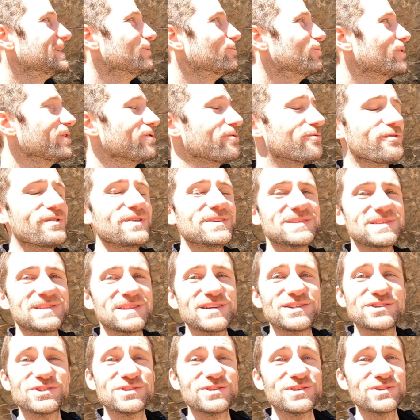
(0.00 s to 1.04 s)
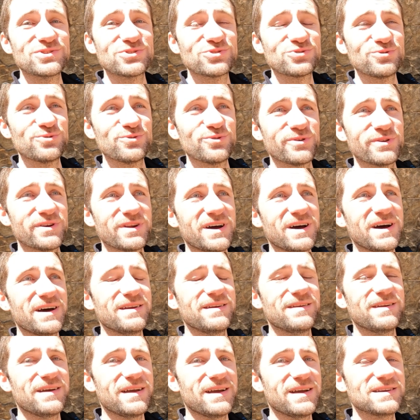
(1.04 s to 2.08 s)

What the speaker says: whether this legend is true or not.